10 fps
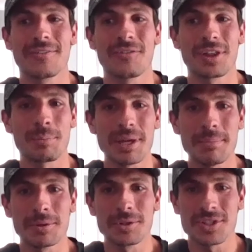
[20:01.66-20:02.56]
For the
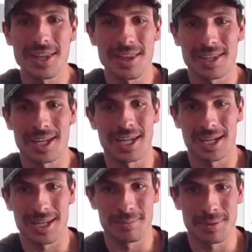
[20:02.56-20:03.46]
people who say that they can't
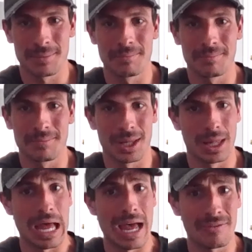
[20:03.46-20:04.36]
keep them
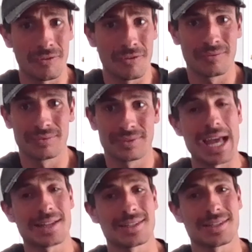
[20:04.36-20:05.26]
alive,
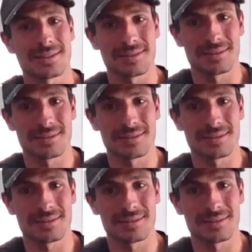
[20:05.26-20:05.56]
that's